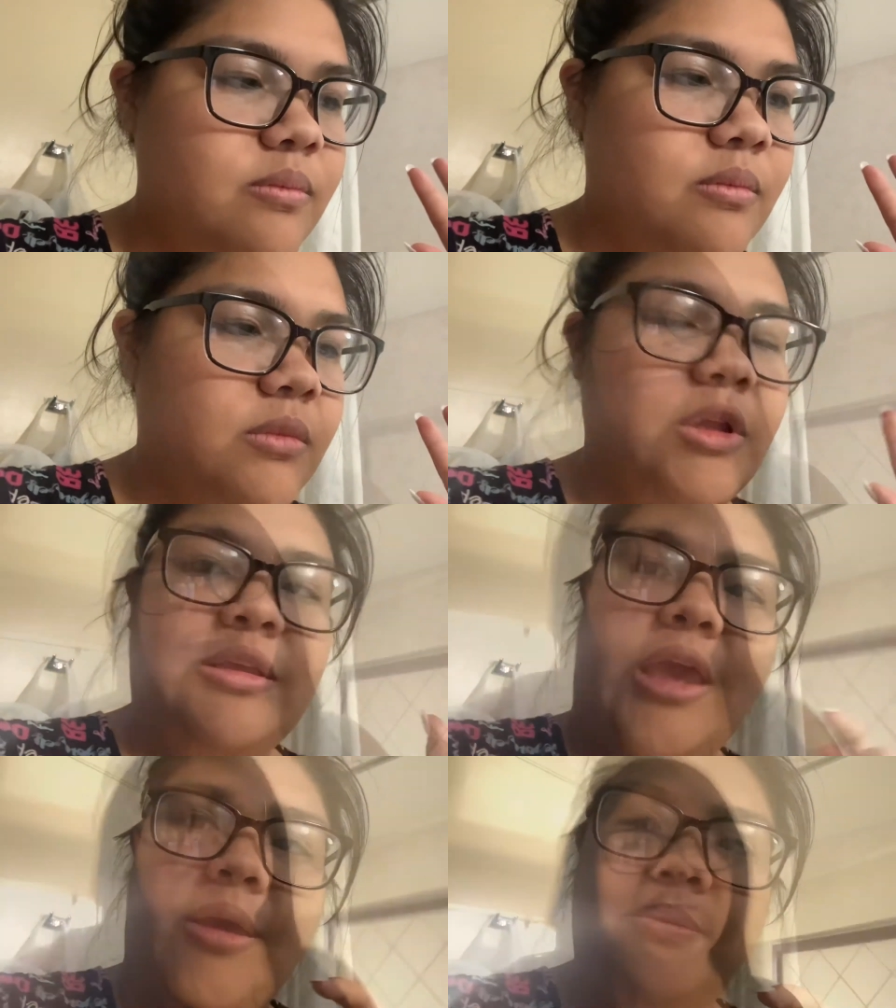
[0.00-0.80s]
hey
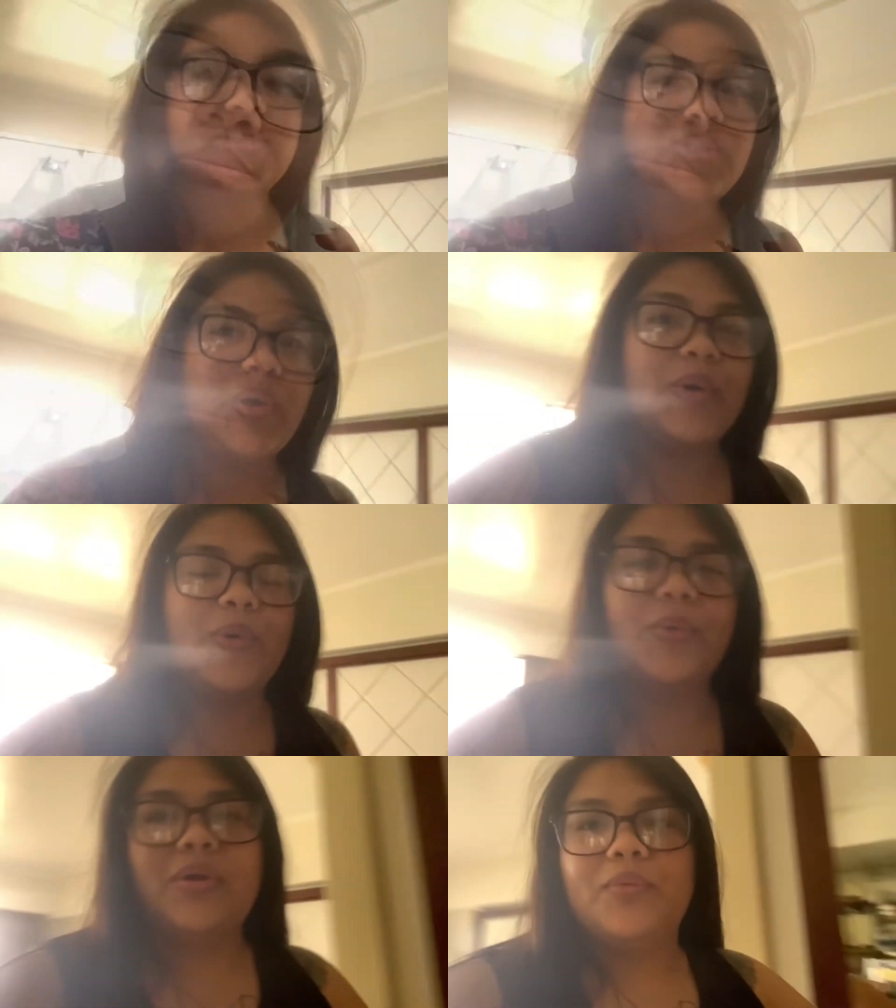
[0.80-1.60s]
guys,
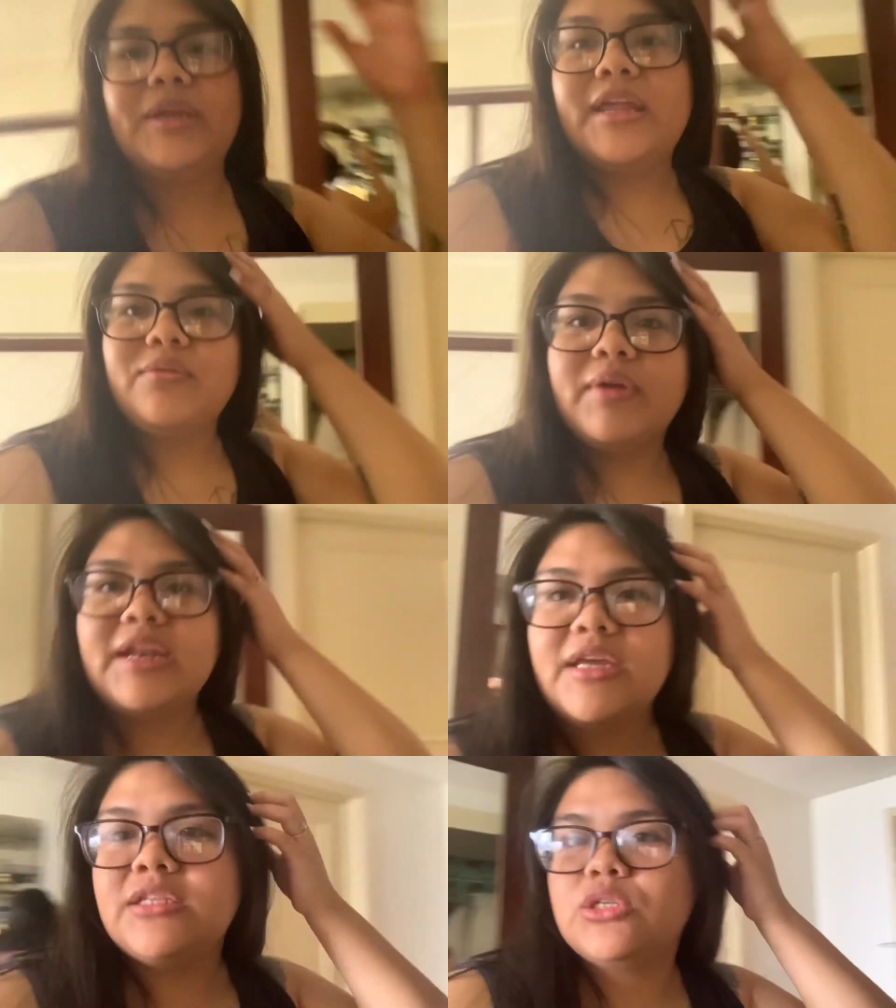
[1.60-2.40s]
so we're getting
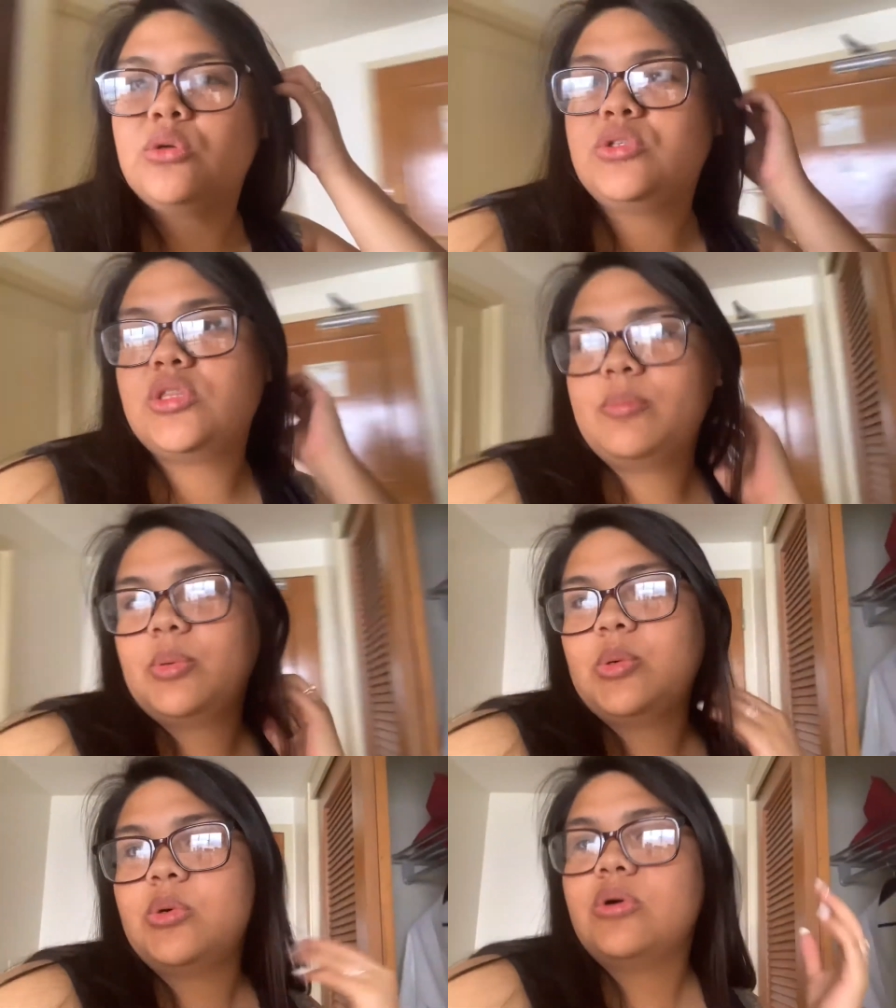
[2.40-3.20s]
ready to go to the
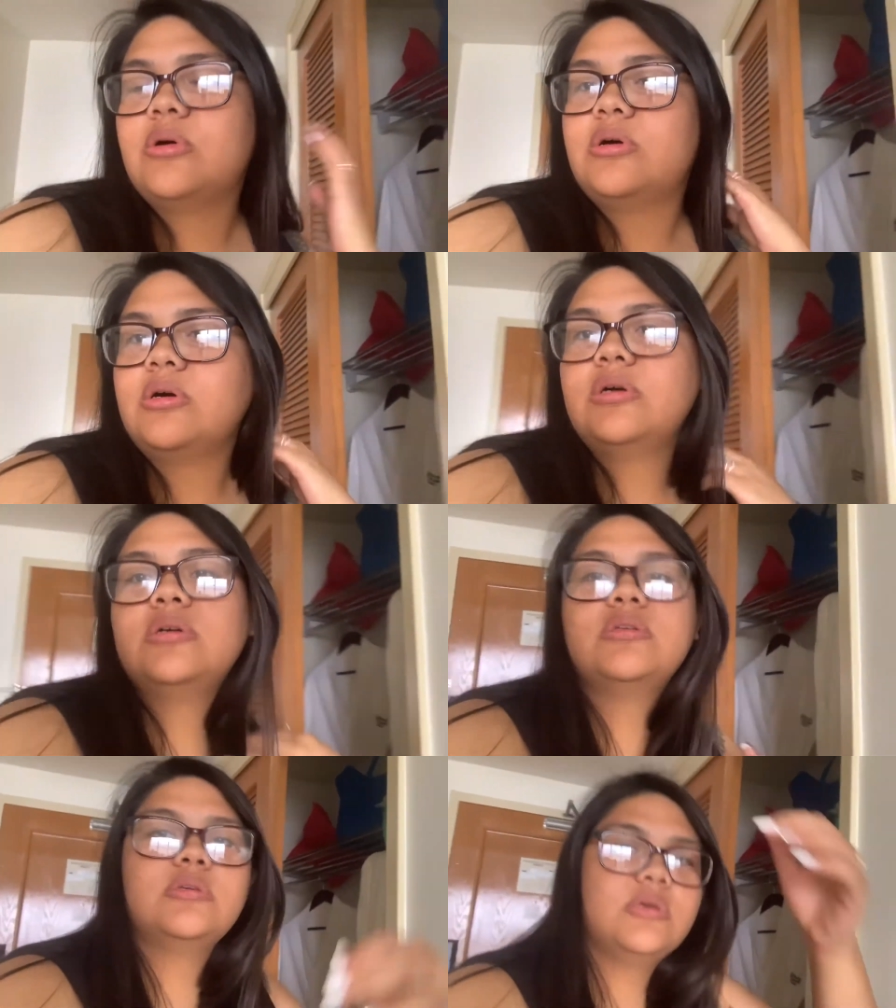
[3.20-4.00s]
pool.
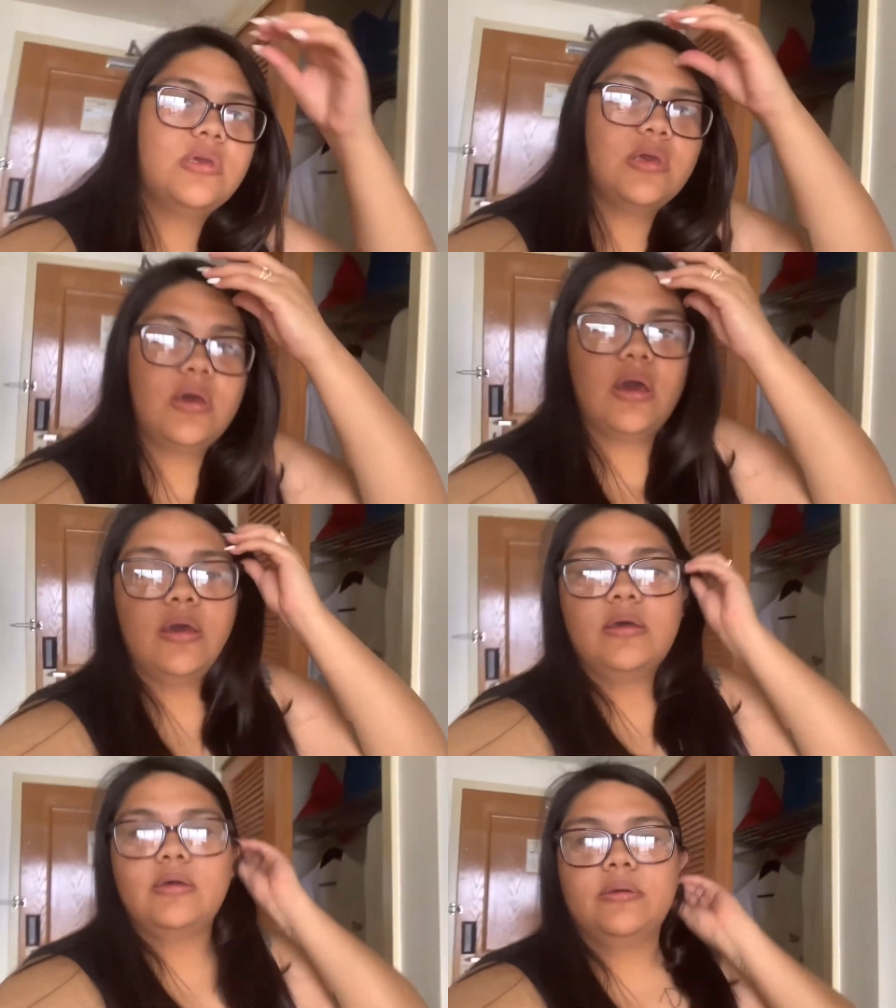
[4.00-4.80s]

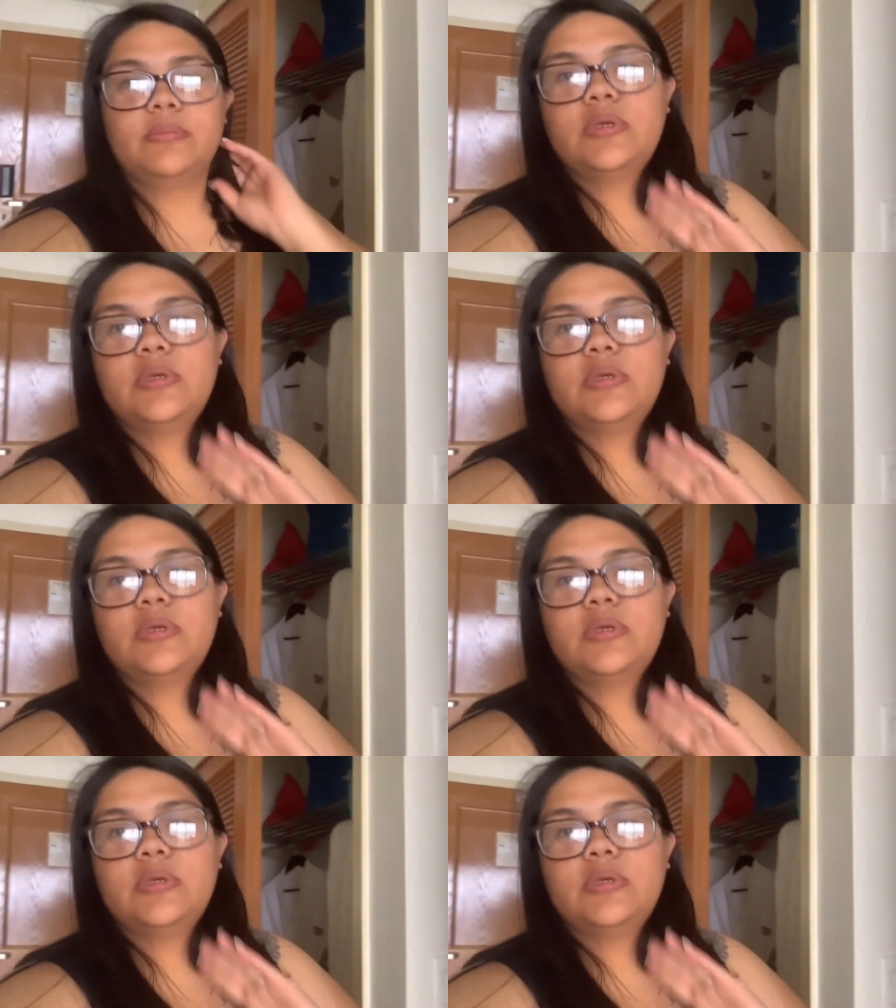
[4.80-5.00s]
Um,